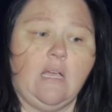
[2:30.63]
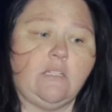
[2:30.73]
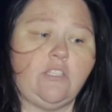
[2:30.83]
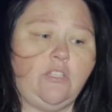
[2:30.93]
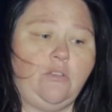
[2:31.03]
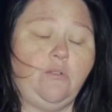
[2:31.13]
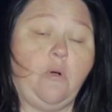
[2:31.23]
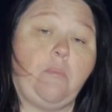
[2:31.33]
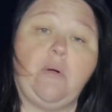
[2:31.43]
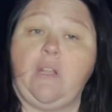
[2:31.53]

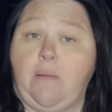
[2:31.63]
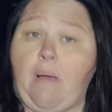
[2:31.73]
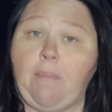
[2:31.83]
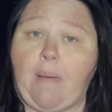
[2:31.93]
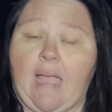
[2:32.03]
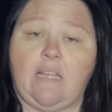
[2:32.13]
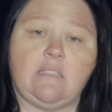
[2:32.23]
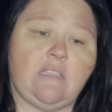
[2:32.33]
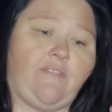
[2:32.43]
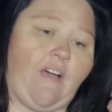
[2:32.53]
to put in my
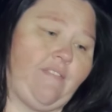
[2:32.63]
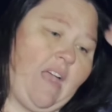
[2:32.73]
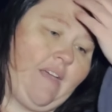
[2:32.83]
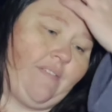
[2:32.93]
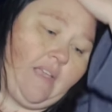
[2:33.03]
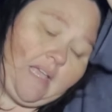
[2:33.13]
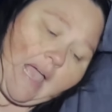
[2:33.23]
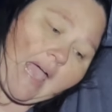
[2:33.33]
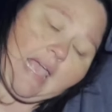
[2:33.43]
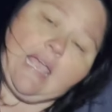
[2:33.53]
baths if I'm having
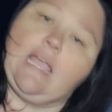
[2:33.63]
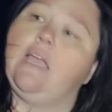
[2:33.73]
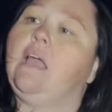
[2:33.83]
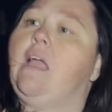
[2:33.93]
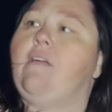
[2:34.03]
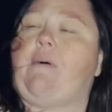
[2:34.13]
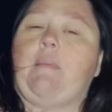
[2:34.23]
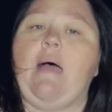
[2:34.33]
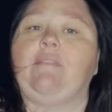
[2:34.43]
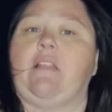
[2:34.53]
a if I'm
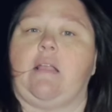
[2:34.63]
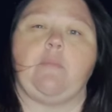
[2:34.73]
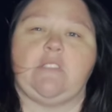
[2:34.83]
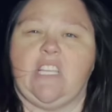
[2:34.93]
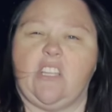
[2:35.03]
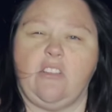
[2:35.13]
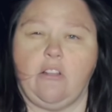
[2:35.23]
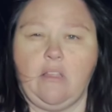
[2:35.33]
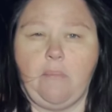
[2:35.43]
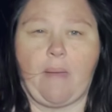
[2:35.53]
having like a
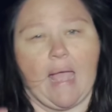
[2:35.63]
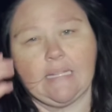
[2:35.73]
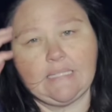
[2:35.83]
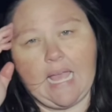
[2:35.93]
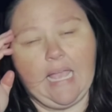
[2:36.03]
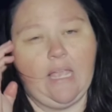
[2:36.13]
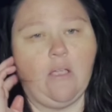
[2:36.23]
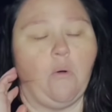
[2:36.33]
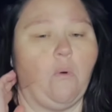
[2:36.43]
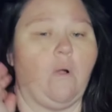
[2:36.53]
particularly bad day
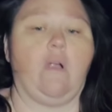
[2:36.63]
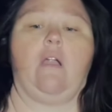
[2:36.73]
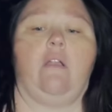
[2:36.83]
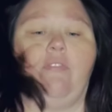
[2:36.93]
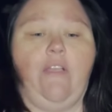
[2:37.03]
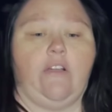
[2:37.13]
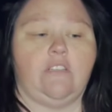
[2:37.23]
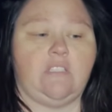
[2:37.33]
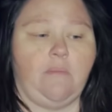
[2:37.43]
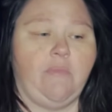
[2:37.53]
or
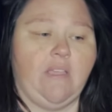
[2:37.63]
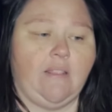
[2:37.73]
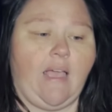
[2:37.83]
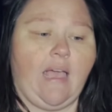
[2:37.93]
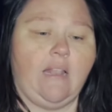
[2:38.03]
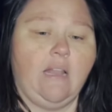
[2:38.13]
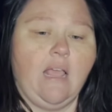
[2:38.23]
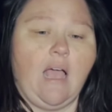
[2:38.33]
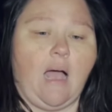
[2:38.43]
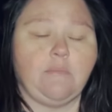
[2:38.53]
there's something that
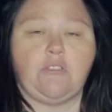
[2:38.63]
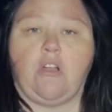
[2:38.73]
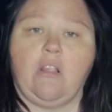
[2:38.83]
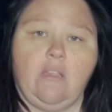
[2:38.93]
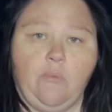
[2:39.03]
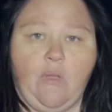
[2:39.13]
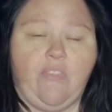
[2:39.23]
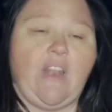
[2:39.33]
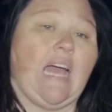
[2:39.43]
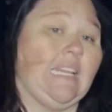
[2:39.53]
I'm struggling with
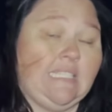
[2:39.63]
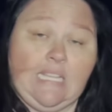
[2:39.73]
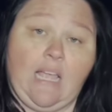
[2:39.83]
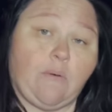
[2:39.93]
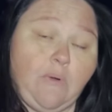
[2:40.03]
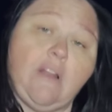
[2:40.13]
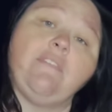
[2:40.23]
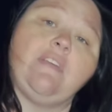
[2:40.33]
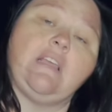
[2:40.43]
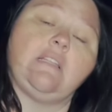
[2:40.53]
and I need to get rid of
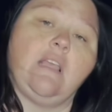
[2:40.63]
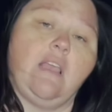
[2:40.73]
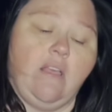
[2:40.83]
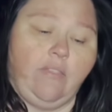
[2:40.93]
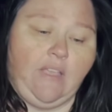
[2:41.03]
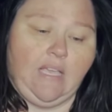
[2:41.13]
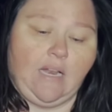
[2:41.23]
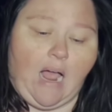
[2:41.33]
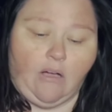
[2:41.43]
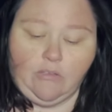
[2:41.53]
it,
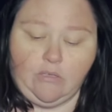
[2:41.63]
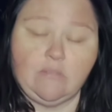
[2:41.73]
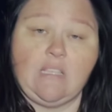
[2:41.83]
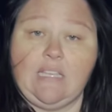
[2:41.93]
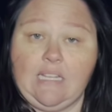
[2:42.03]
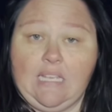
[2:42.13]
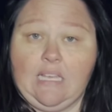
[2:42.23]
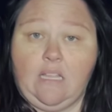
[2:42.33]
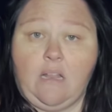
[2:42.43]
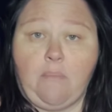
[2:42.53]
then I'll use it
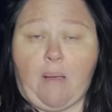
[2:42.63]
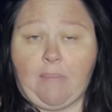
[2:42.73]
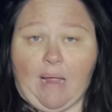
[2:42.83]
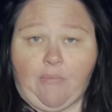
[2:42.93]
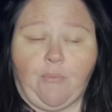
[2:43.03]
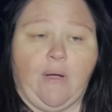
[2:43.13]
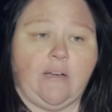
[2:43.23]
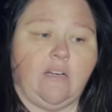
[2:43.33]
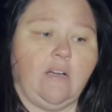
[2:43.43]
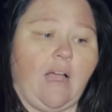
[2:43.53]
in my bath
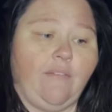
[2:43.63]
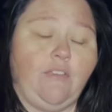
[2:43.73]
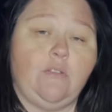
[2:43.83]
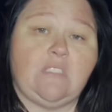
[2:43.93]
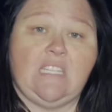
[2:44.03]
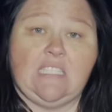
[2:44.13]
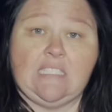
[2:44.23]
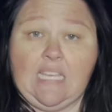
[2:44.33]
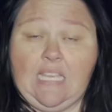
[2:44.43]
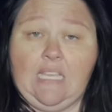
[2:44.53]
water. I've used it in
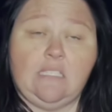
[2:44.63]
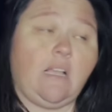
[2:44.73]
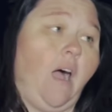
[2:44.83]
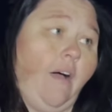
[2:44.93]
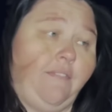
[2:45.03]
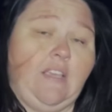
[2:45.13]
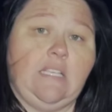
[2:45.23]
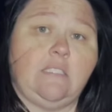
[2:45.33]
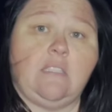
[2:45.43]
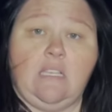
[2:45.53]
teas,
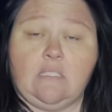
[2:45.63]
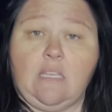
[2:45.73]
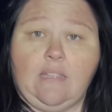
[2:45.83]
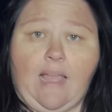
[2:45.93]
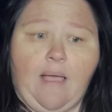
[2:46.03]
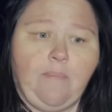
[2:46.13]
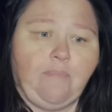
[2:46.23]
coffees, things like that.